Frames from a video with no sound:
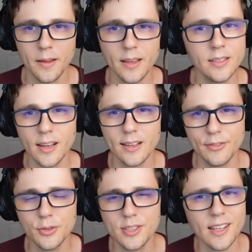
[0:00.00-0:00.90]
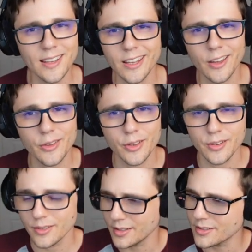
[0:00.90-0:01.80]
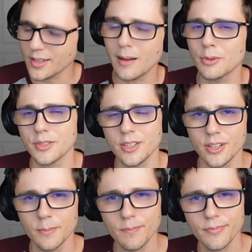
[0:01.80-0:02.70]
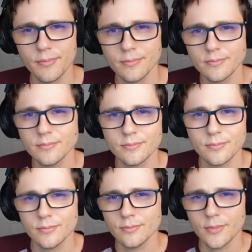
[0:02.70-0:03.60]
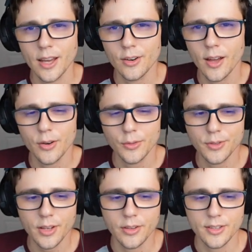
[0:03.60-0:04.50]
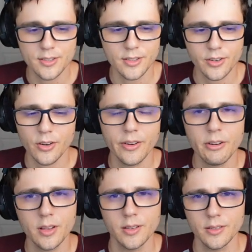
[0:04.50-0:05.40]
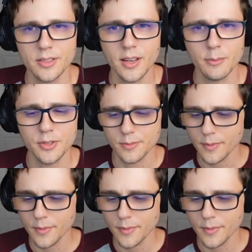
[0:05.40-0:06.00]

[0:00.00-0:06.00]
And uh, if you see anything other than, than Sobbles here, I don't, I don't know what to tell you. These, these are all very clearly Sobbles.